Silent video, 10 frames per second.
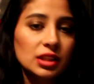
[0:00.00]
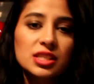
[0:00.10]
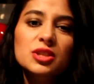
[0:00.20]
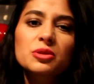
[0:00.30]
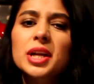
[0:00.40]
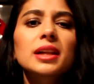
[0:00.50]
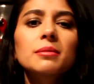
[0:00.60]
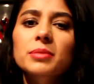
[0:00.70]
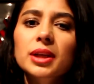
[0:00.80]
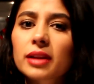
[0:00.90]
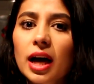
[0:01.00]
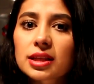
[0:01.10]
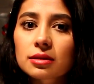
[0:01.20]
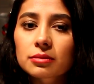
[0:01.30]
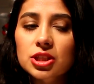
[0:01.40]
Just don't tell them bring
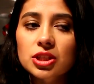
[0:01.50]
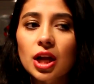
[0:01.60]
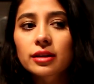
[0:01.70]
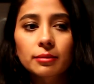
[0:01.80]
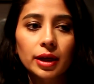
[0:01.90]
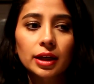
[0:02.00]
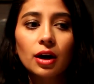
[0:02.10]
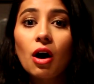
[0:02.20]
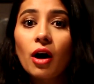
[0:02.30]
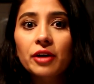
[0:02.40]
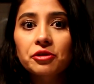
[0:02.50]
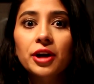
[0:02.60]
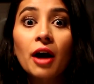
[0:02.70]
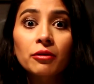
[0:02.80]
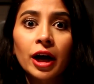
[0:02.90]
lots, just tell them like, oh, I ran
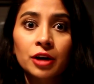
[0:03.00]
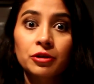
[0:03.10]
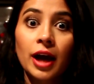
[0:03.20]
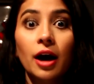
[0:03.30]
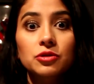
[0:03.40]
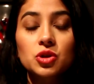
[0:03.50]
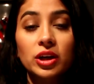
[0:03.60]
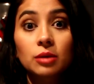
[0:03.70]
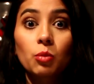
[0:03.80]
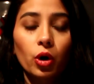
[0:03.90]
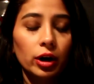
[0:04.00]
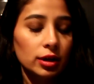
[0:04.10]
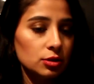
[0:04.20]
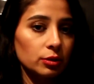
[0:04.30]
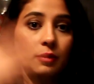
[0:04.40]
out, so I need more,
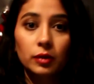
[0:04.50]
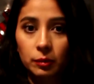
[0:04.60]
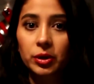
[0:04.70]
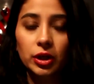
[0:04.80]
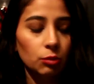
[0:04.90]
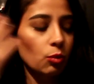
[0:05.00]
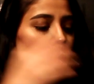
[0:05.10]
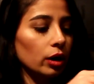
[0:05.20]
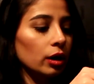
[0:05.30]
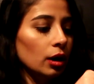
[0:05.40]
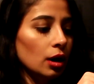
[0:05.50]
so they will bring you more.